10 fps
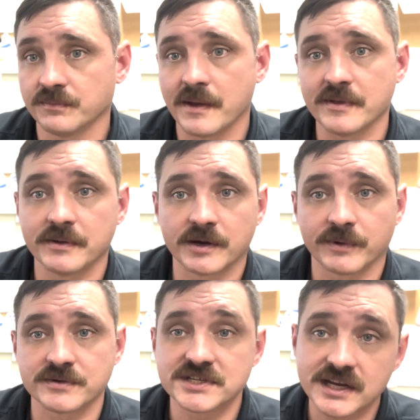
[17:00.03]
maybe the
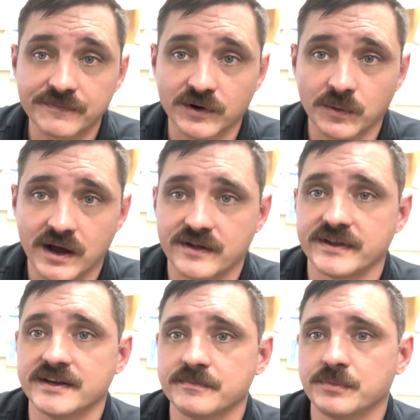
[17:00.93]
airplane was sitting up for a while
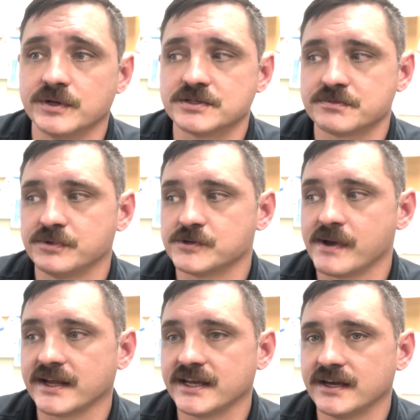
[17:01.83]
and they didn't push it
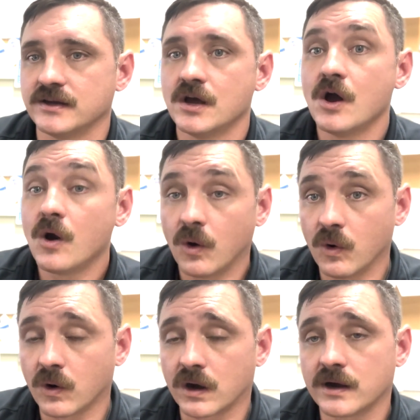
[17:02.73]
back in,
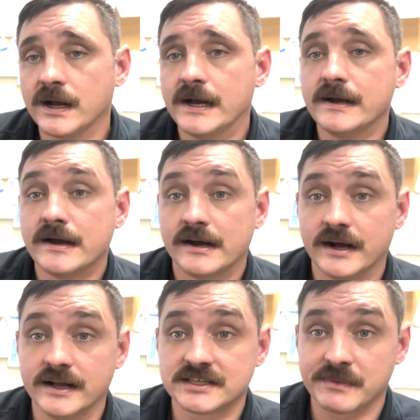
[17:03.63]
or
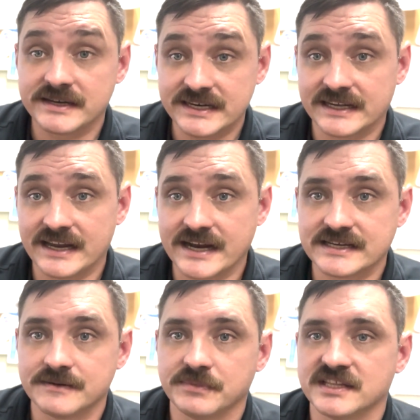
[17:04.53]
somebody did connect
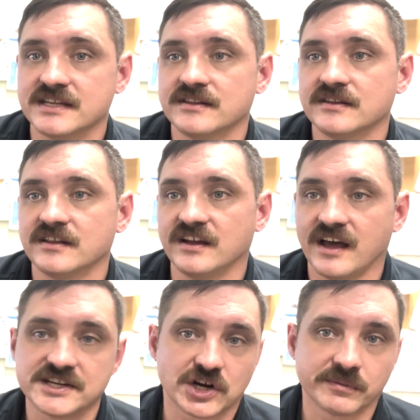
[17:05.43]
it, but then
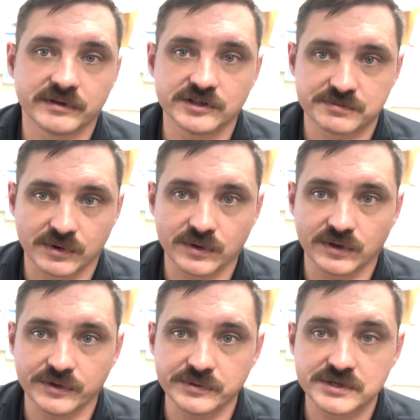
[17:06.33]
a terminal is broke
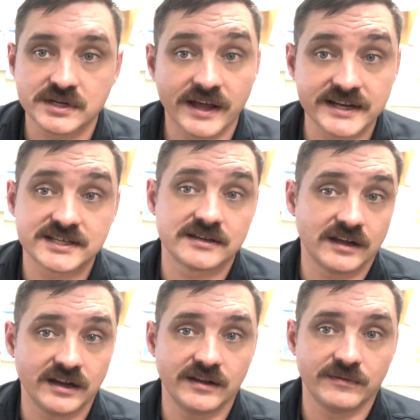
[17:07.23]
loose. That's
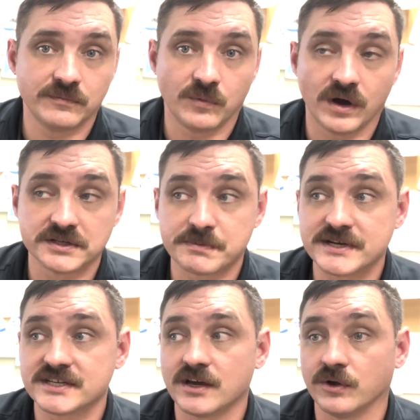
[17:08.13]

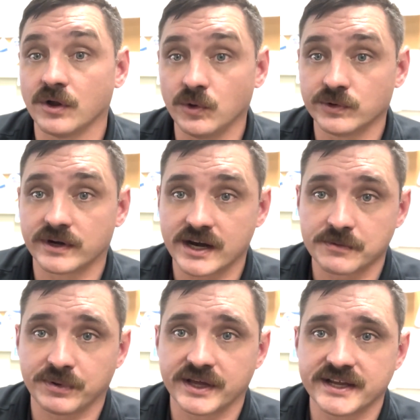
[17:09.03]
especially on older
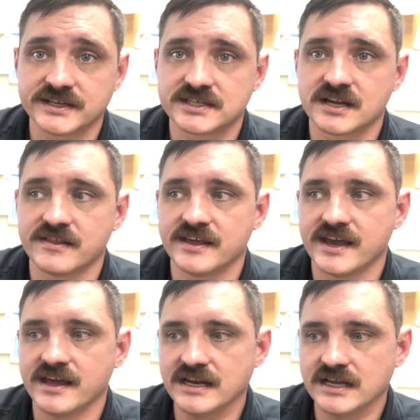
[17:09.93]
airplanes
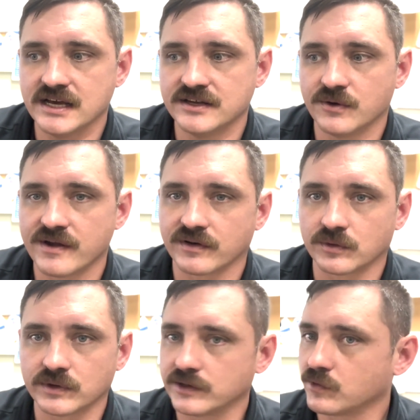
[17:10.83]
that don't have a
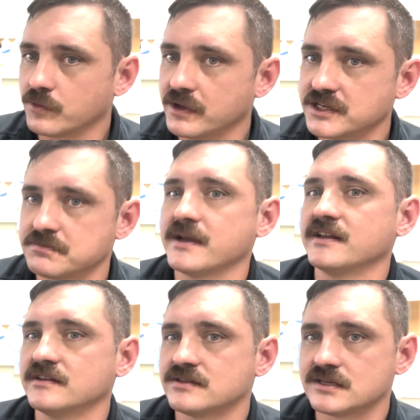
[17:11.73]
really robust
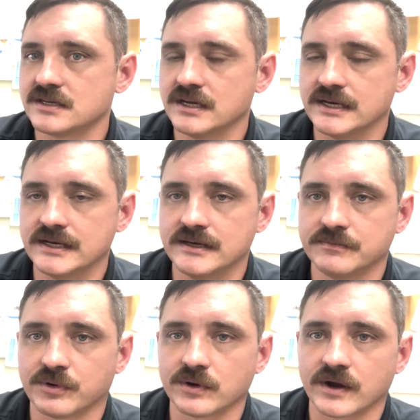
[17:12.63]
maintenance
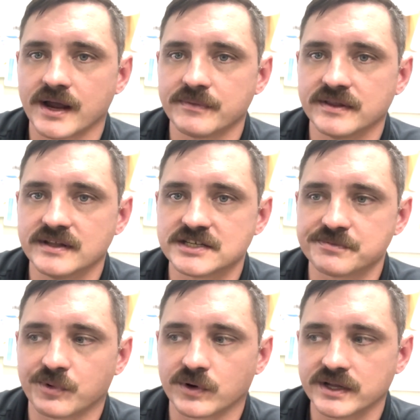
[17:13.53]
program that
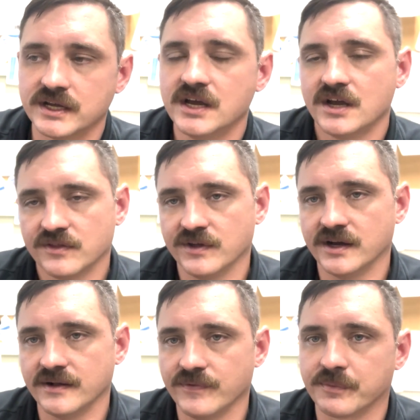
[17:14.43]
support it.
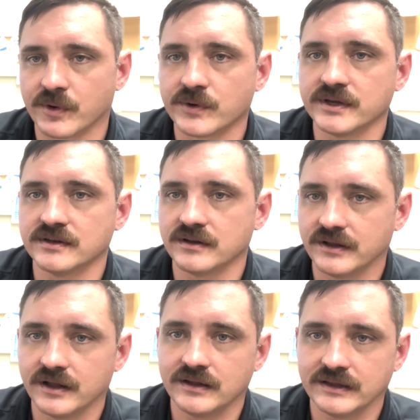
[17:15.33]
The broken
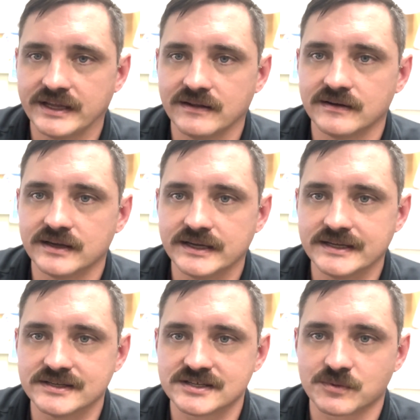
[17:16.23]
lead
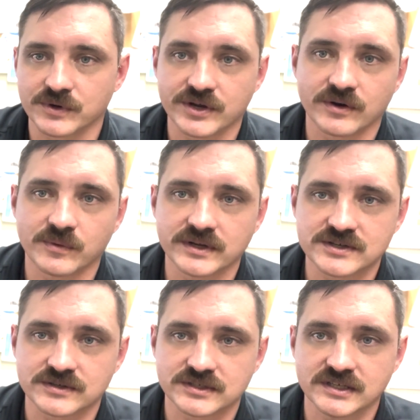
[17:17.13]
is where you're going to want
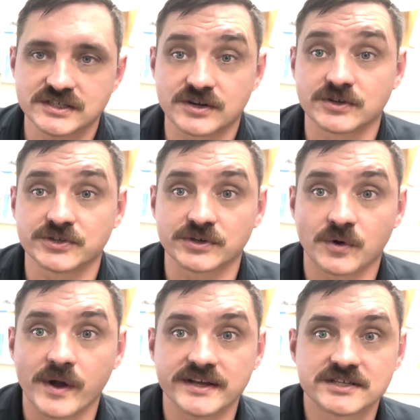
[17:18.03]
to start your
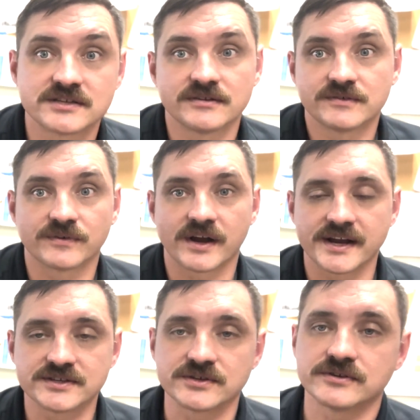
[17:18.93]
request for
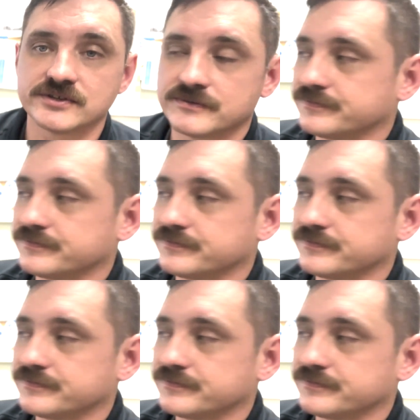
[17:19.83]
answers.